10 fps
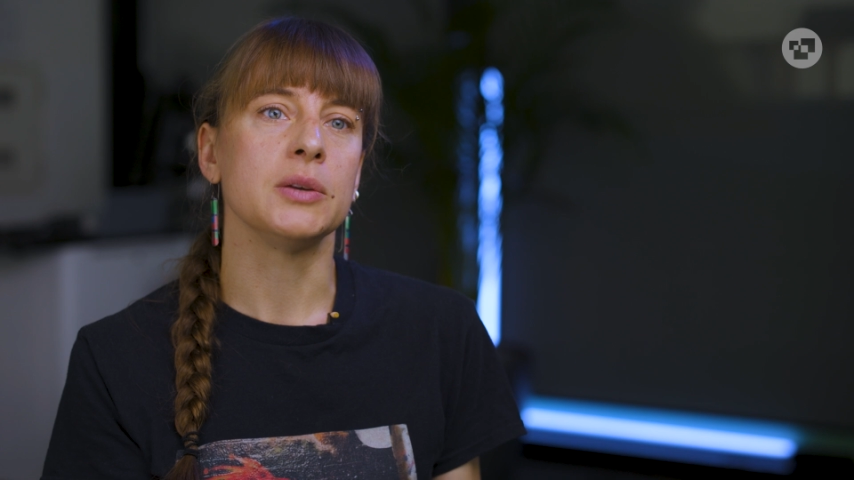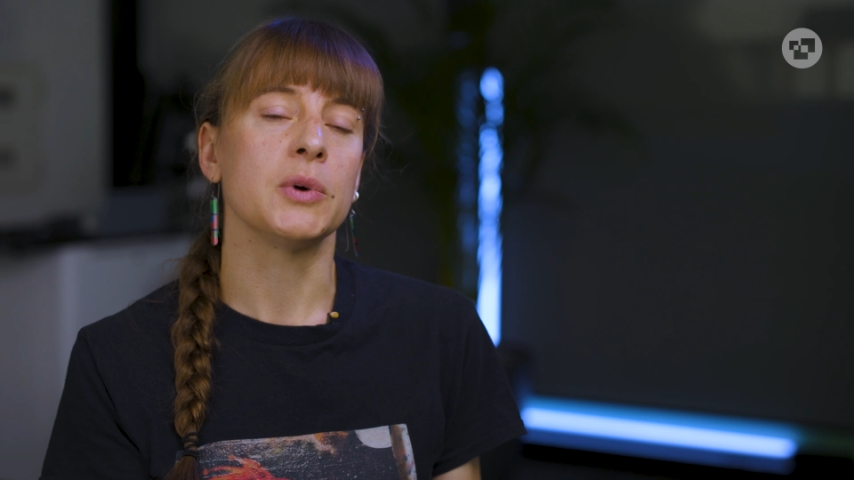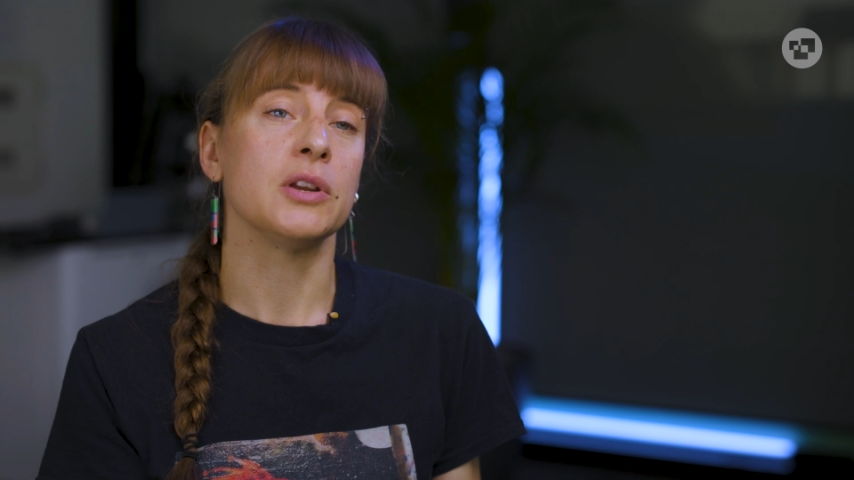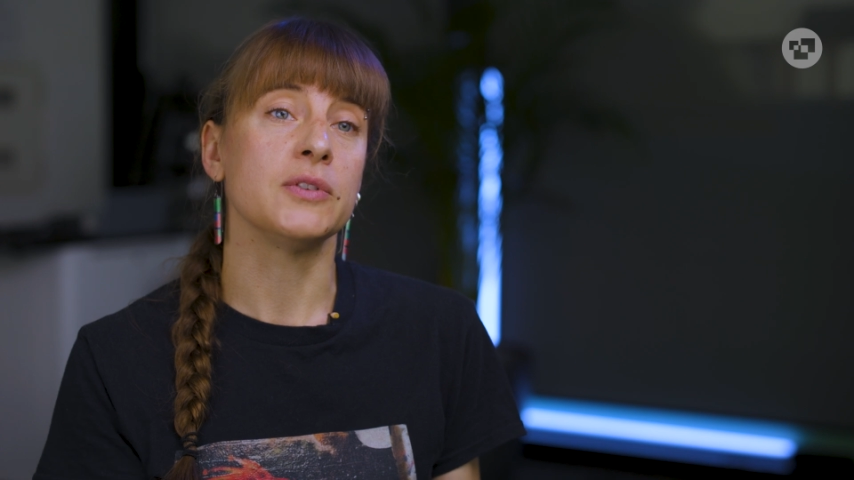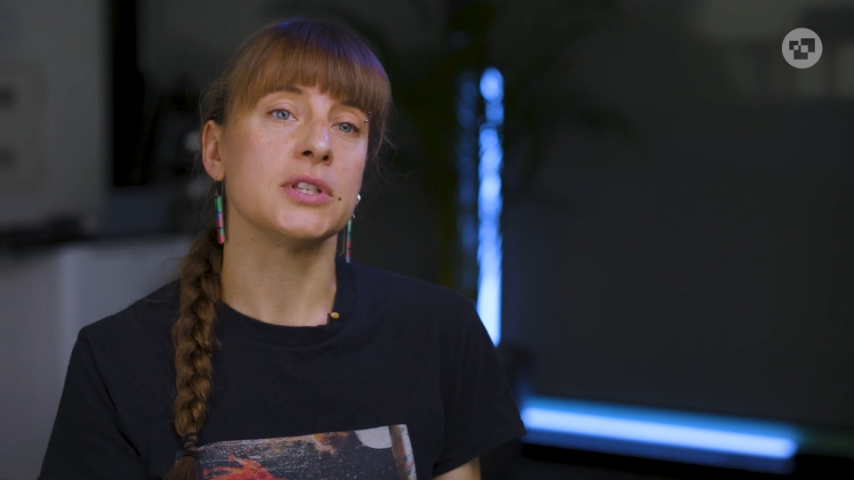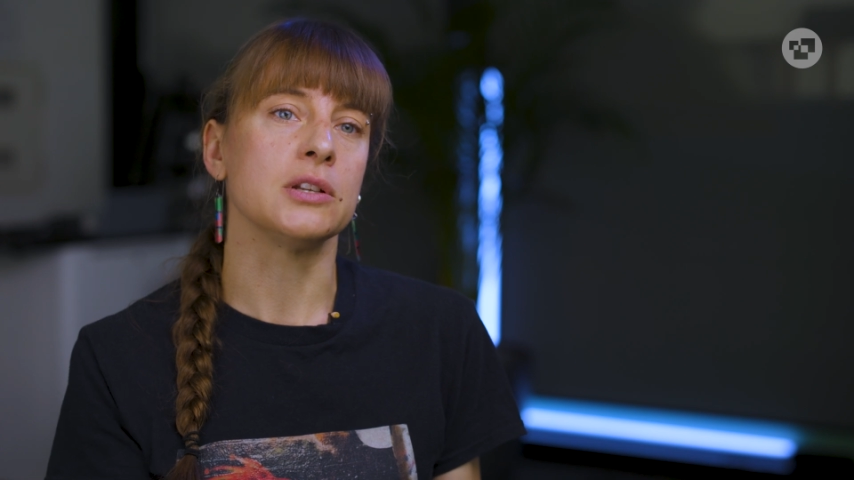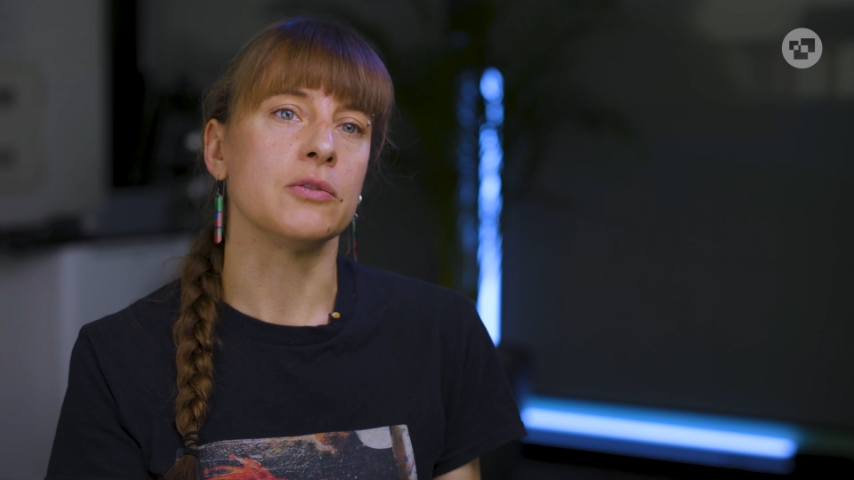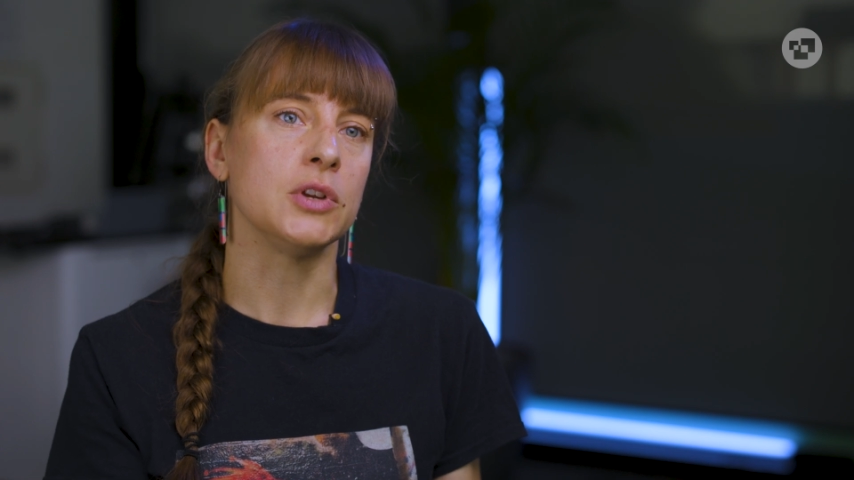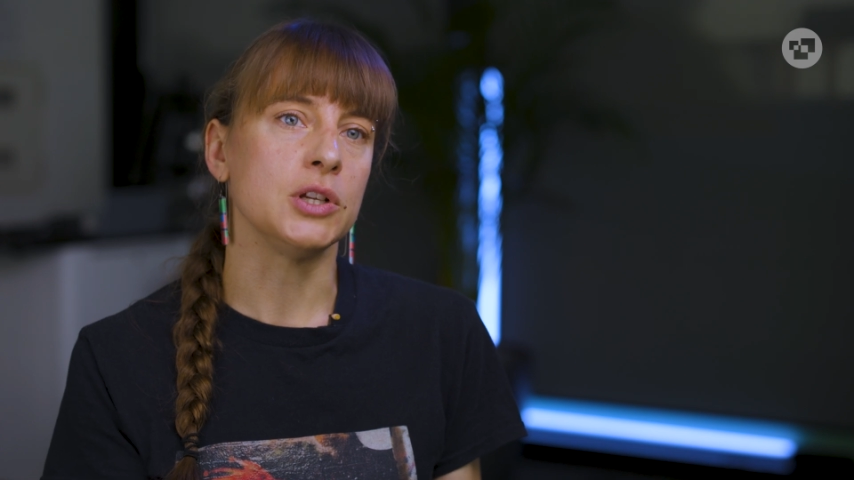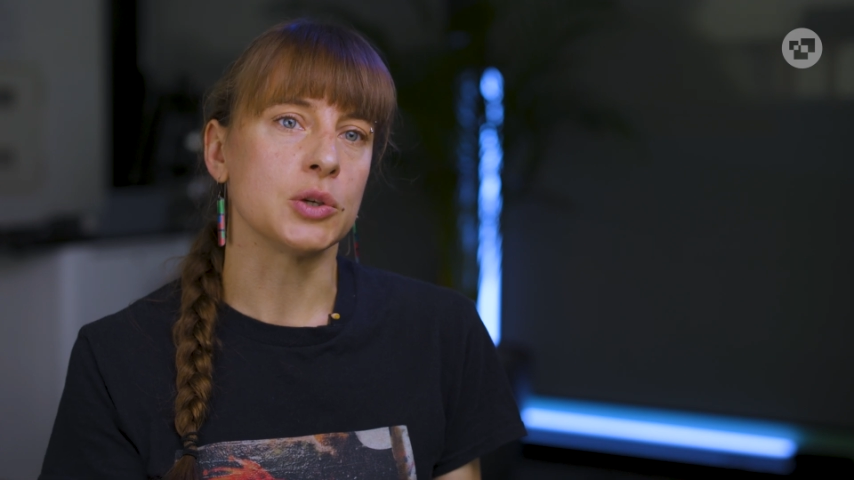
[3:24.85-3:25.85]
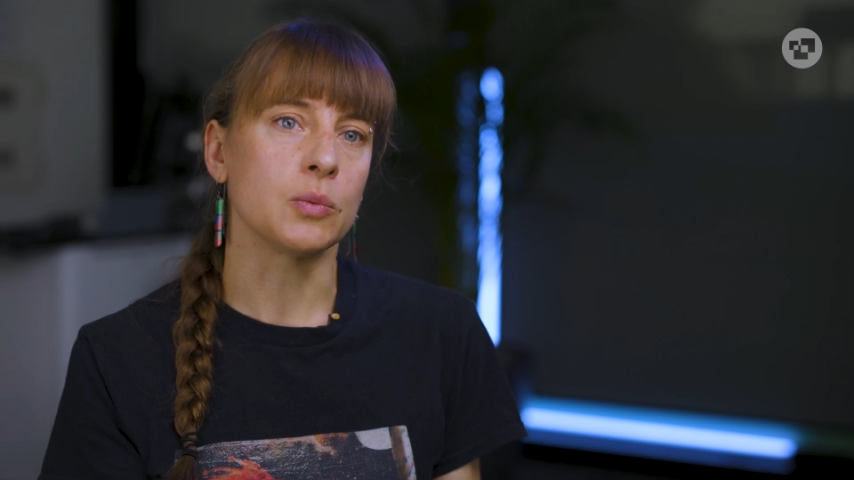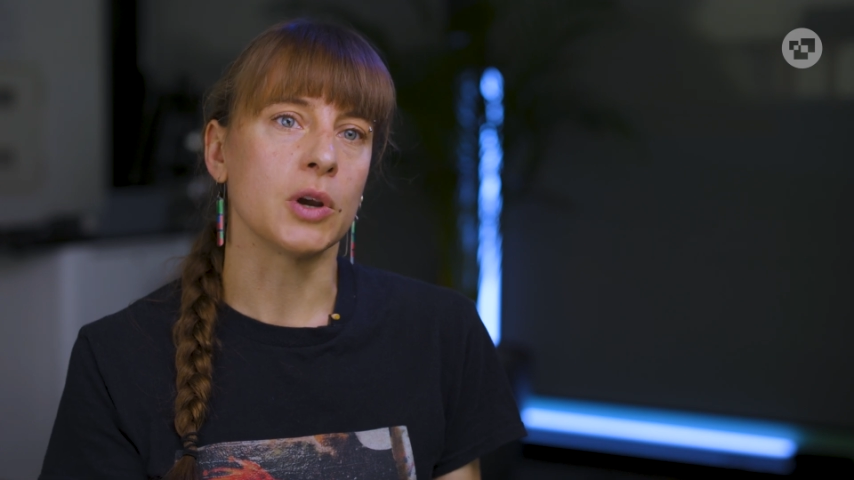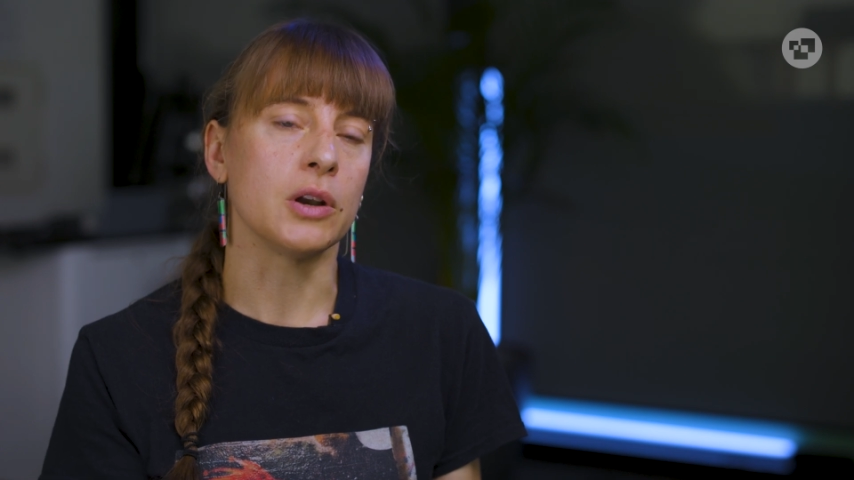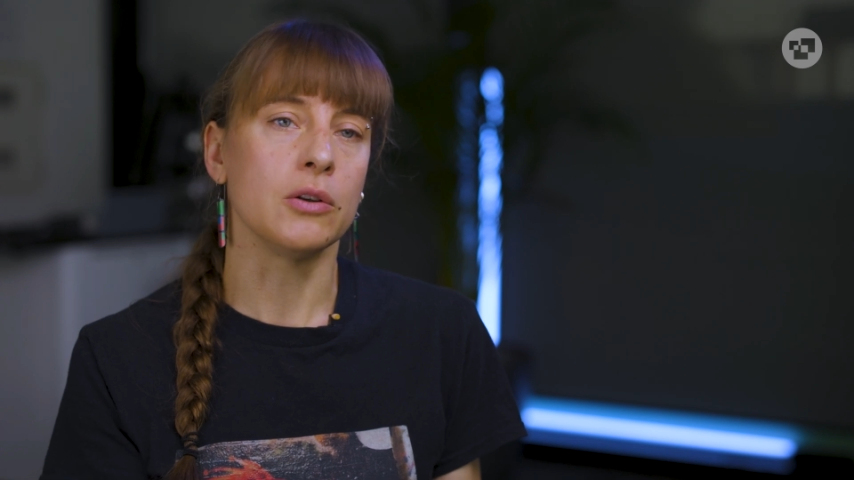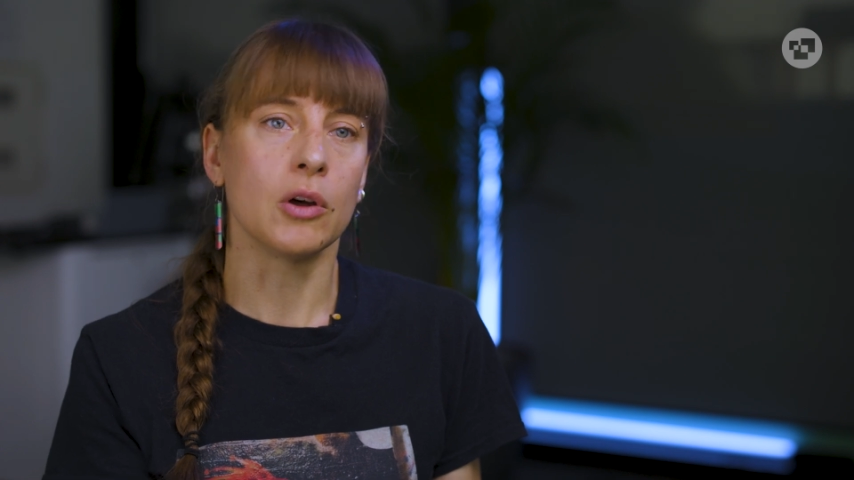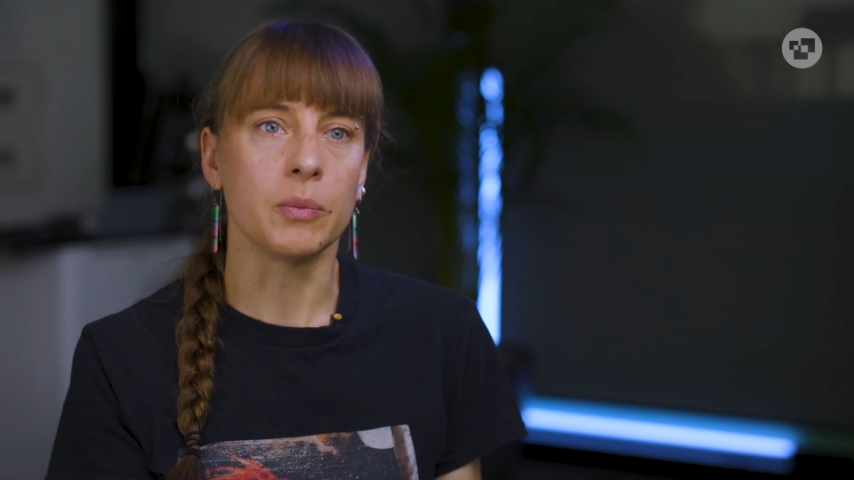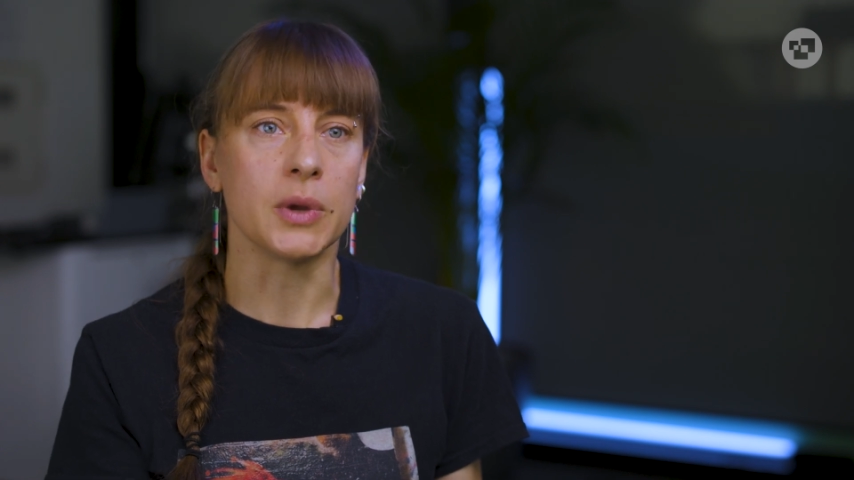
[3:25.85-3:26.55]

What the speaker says: but if it's in a region where not